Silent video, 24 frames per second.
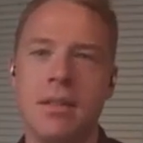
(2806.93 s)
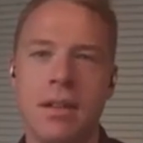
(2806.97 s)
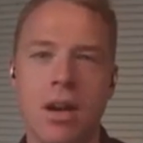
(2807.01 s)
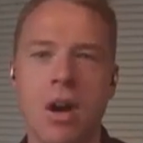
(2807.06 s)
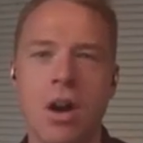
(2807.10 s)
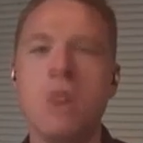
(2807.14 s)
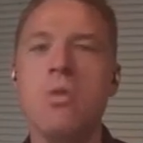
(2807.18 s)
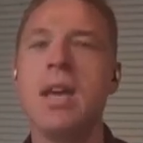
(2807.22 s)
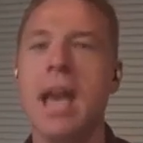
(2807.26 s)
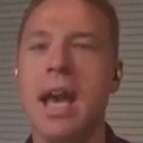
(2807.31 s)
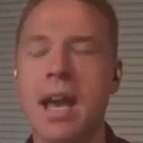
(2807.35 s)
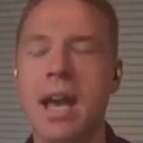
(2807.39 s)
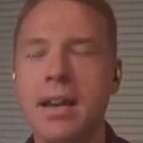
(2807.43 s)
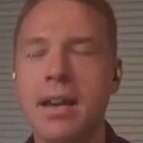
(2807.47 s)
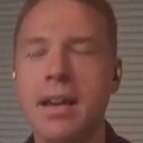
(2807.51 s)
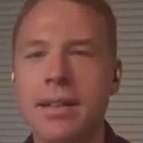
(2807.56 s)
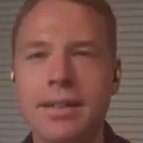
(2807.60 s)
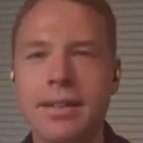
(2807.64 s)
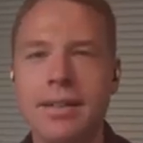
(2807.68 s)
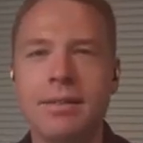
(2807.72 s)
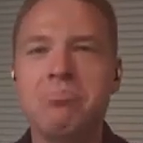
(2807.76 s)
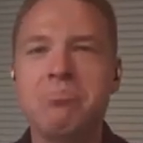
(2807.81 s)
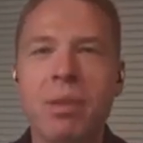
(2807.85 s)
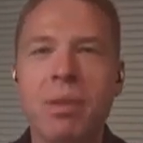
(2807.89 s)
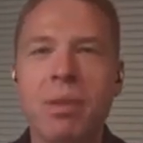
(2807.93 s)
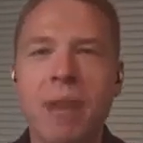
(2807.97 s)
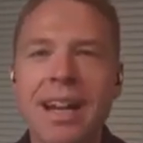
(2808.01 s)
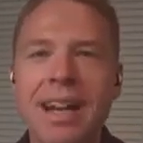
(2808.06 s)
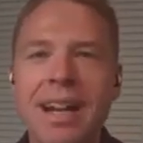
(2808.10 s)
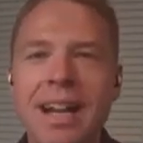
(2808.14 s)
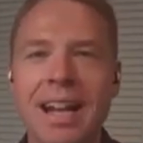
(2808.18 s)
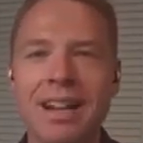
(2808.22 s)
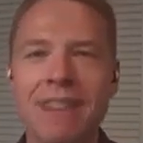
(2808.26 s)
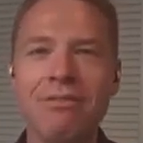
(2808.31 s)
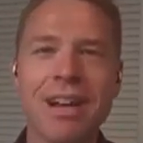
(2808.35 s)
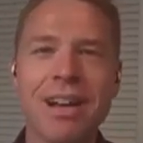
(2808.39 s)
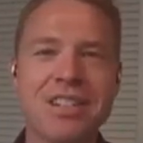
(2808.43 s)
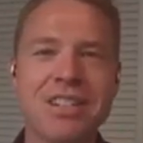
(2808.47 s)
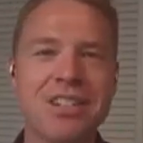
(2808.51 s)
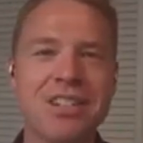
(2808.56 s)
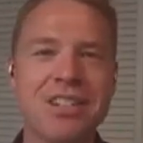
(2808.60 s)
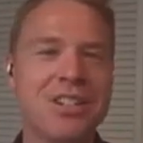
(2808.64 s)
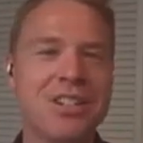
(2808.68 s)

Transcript: Okay, but an investor